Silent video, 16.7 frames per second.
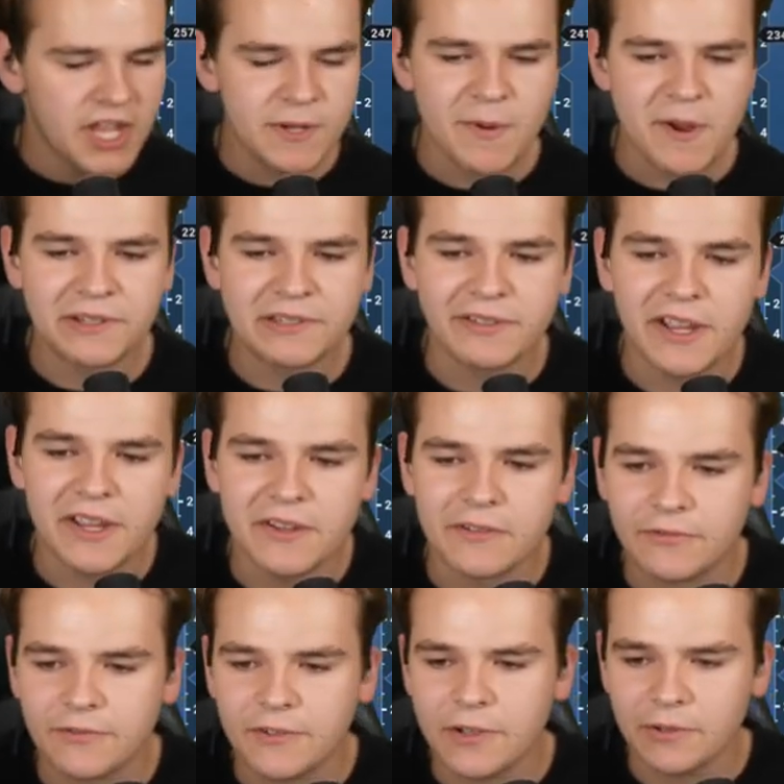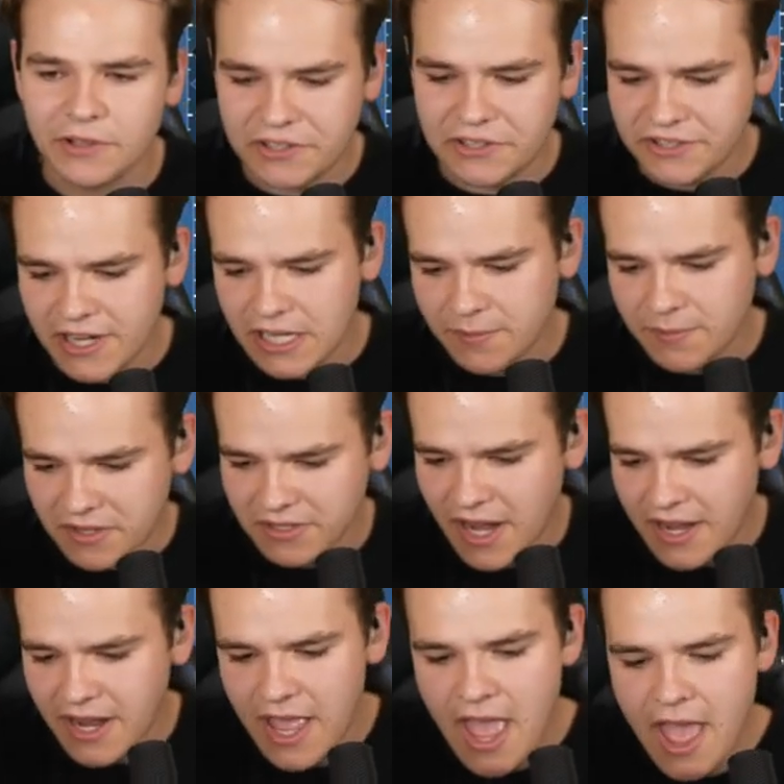Swiss, look at your fuel. It's
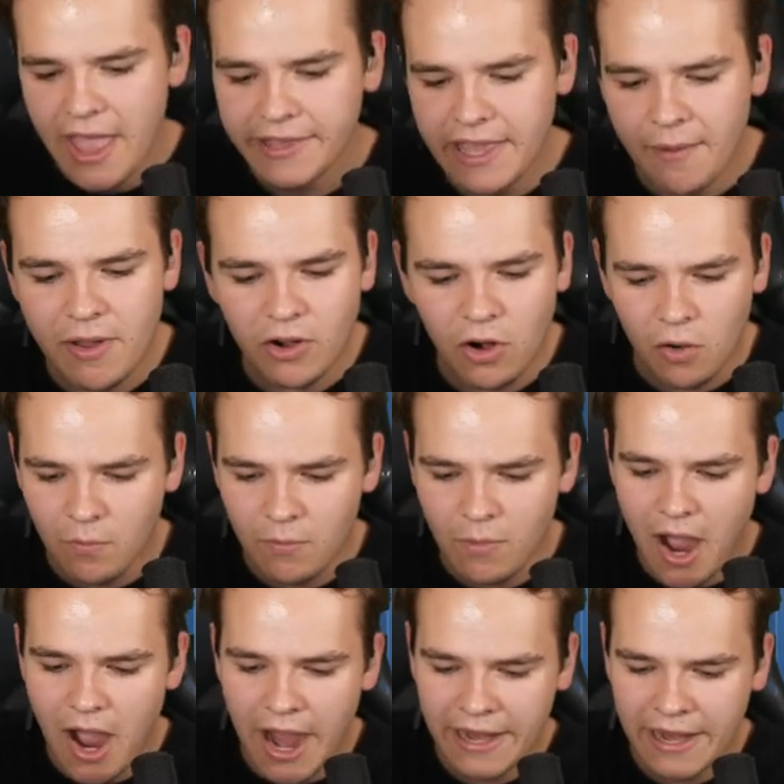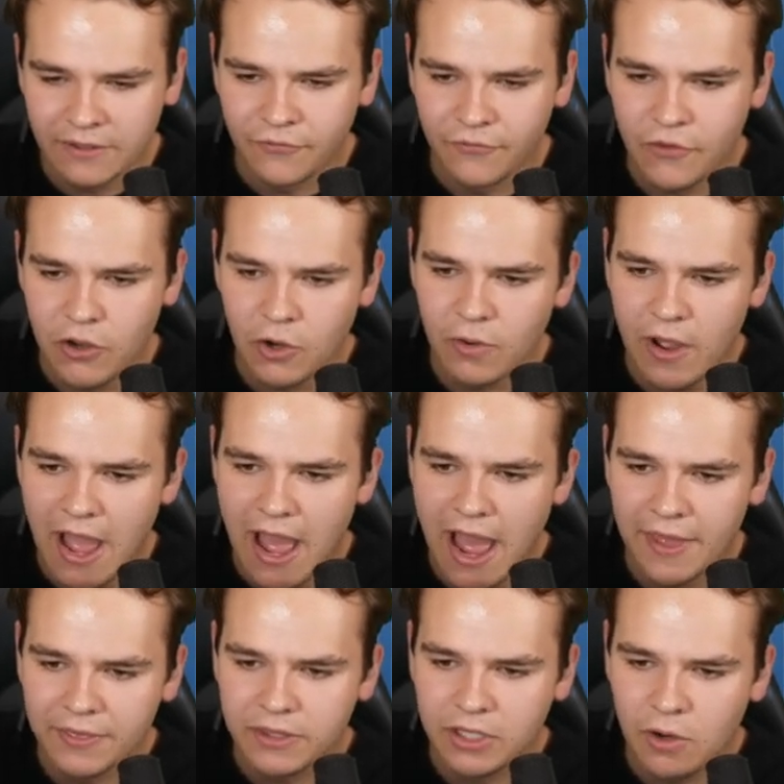6%. Yeah, we don't mind the fuel
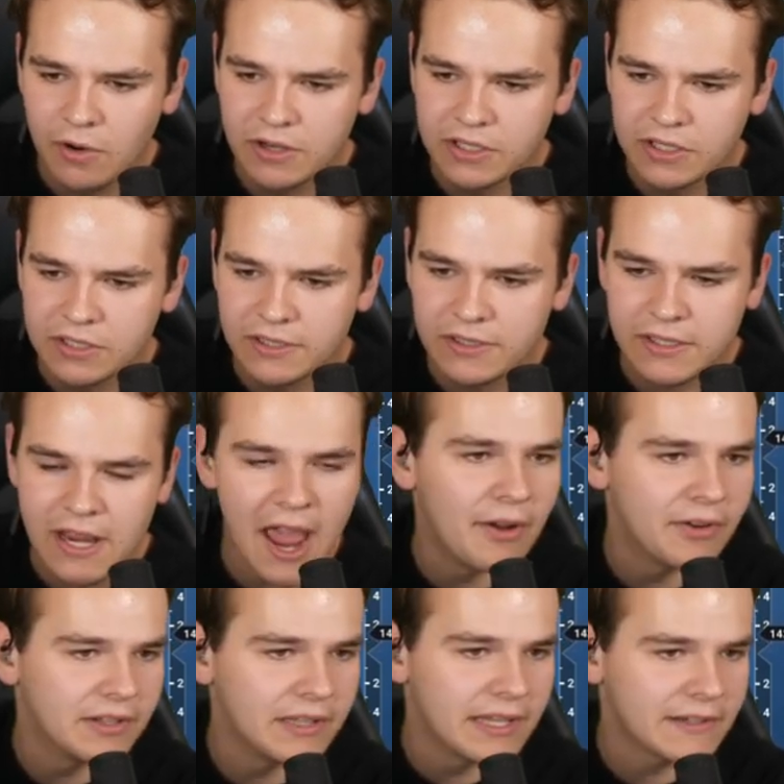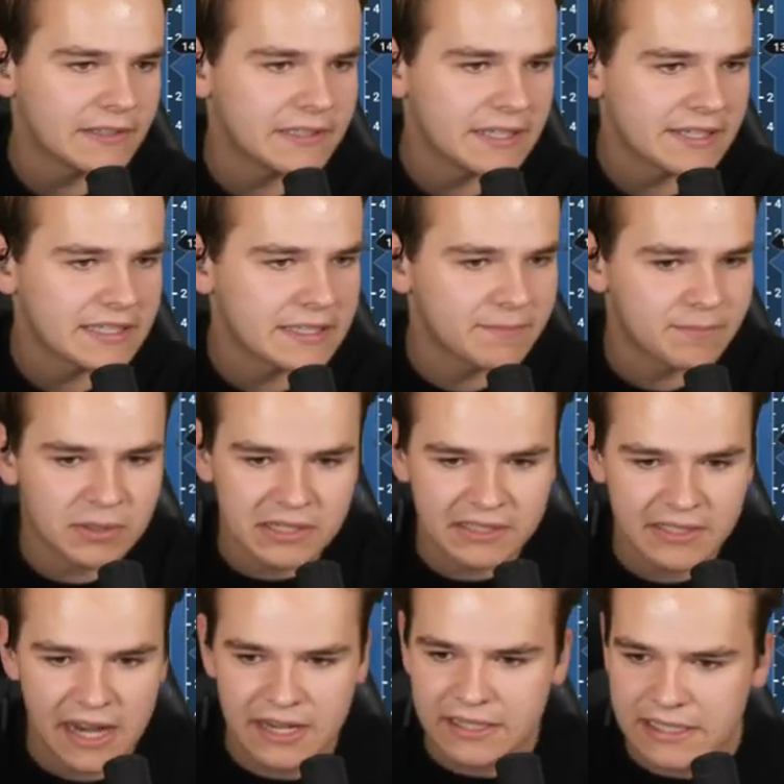going down to like
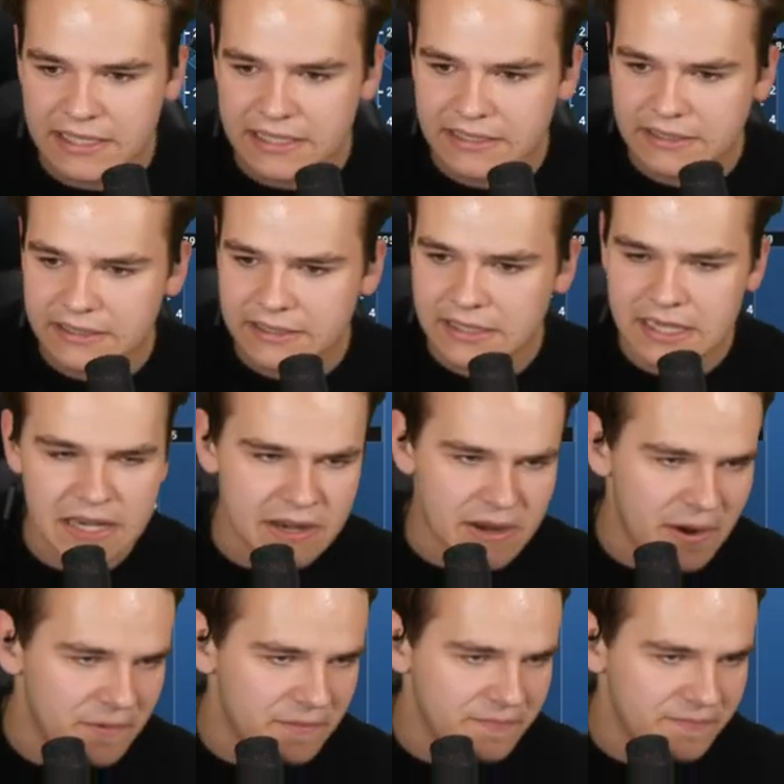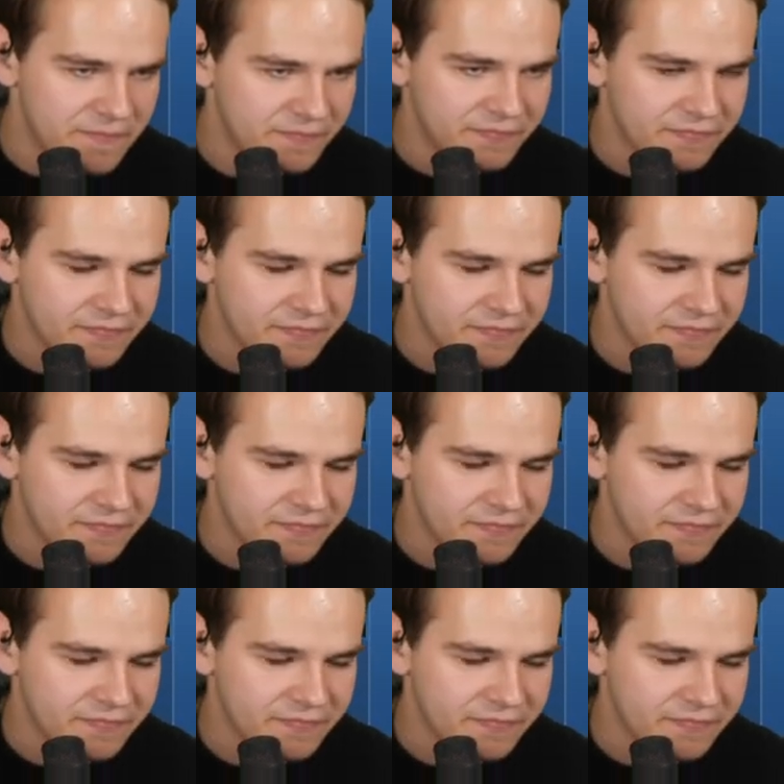6% because, you know.